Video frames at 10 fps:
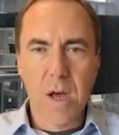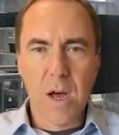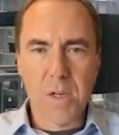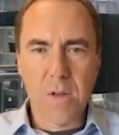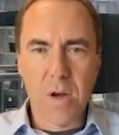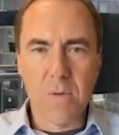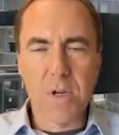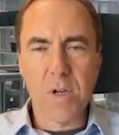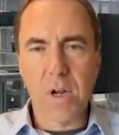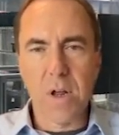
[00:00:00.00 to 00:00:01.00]
So then we
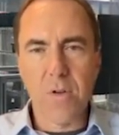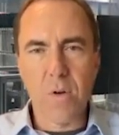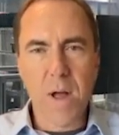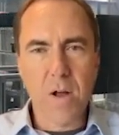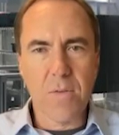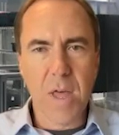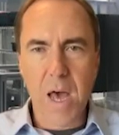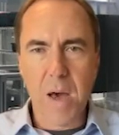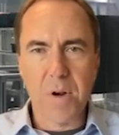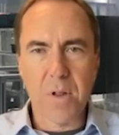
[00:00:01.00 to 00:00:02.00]
took another round of
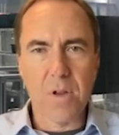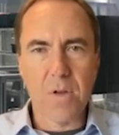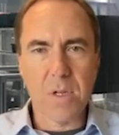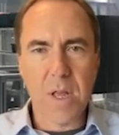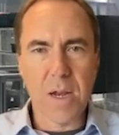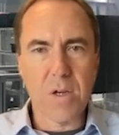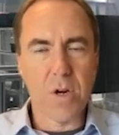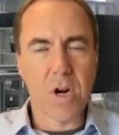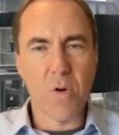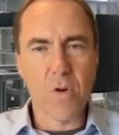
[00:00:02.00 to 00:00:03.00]
capital and used that to
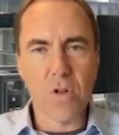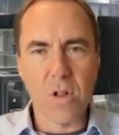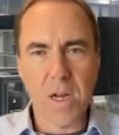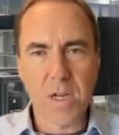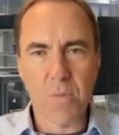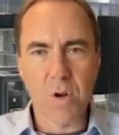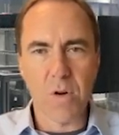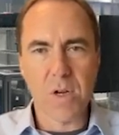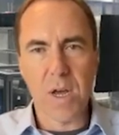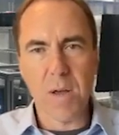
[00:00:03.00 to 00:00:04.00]
commercialize the
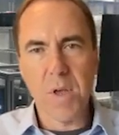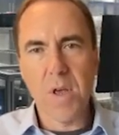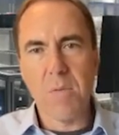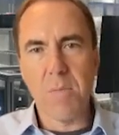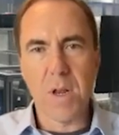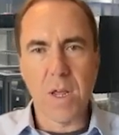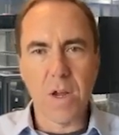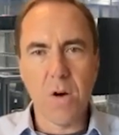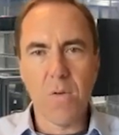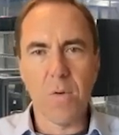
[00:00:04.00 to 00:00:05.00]
prototype, meaning
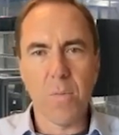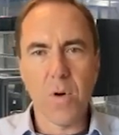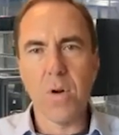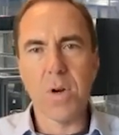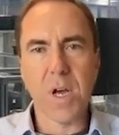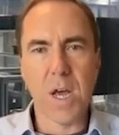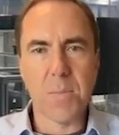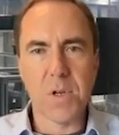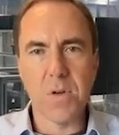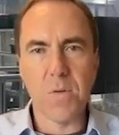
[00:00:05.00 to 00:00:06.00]
go from
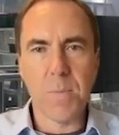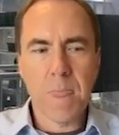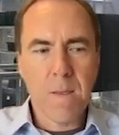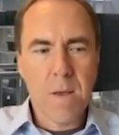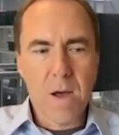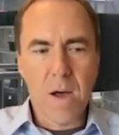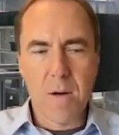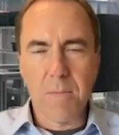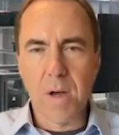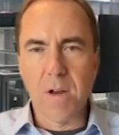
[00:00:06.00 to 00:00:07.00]
prototype to
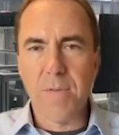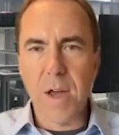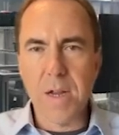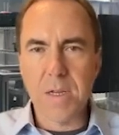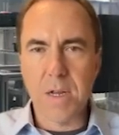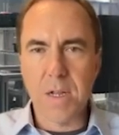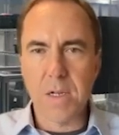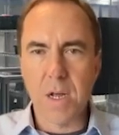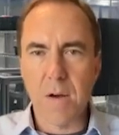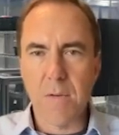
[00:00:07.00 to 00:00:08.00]
a device that
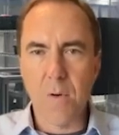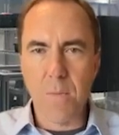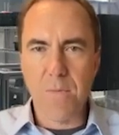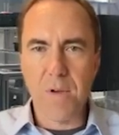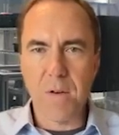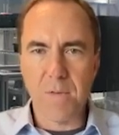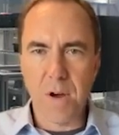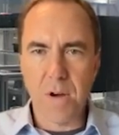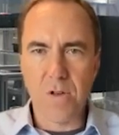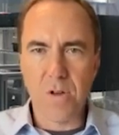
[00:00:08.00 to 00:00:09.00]
is form, fit, and
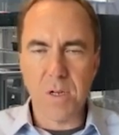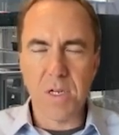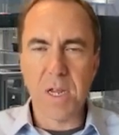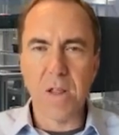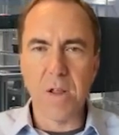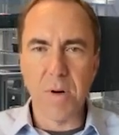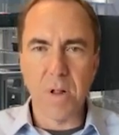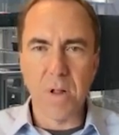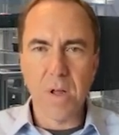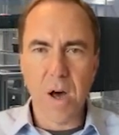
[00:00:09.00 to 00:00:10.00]
function,
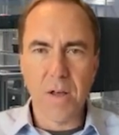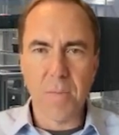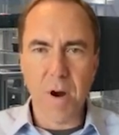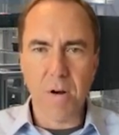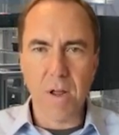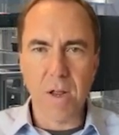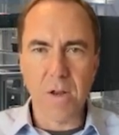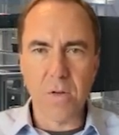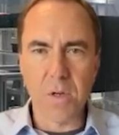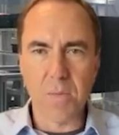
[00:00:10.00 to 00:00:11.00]
saleable on the market and
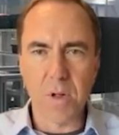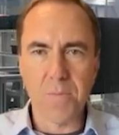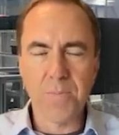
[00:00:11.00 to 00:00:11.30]
usable.